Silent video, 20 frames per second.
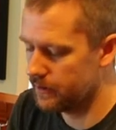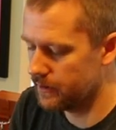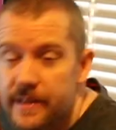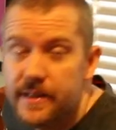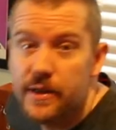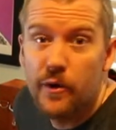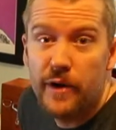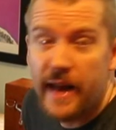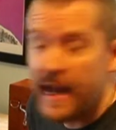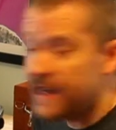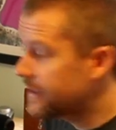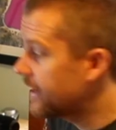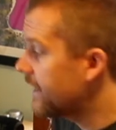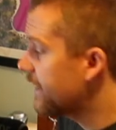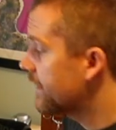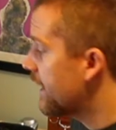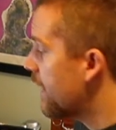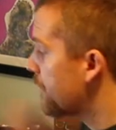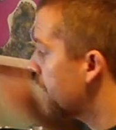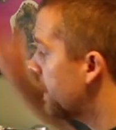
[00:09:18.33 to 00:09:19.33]
So next
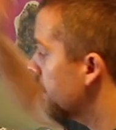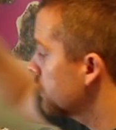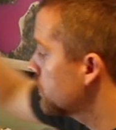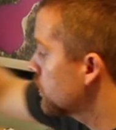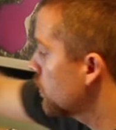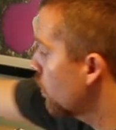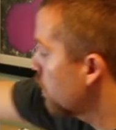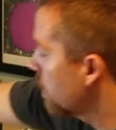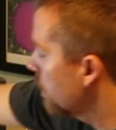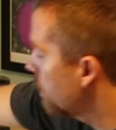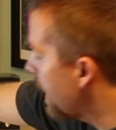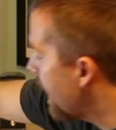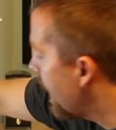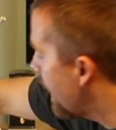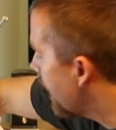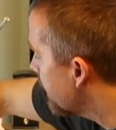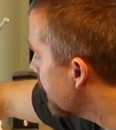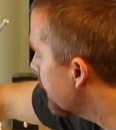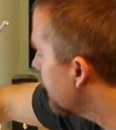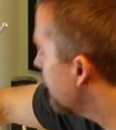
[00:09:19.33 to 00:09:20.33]
thing that I'm gonna talk
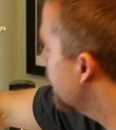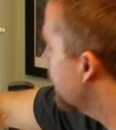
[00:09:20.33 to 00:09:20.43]
about